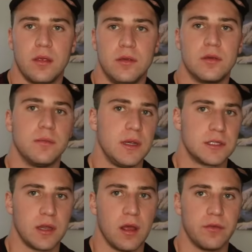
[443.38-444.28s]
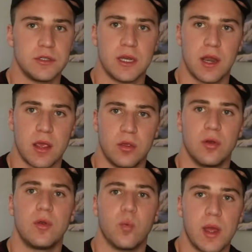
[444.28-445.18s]
You can be selfish in a
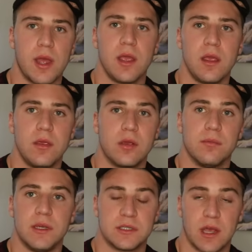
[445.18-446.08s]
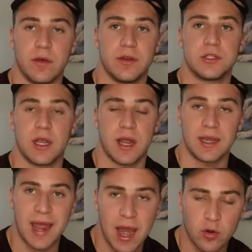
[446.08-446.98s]
good way. You can be selfish in a
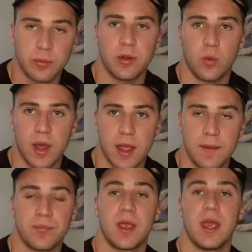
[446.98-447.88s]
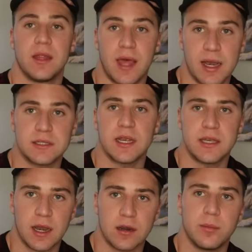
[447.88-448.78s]
terrible way. That is a
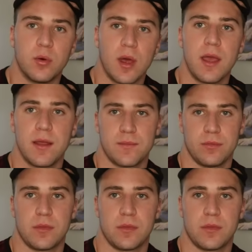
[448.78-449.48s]
terrible way.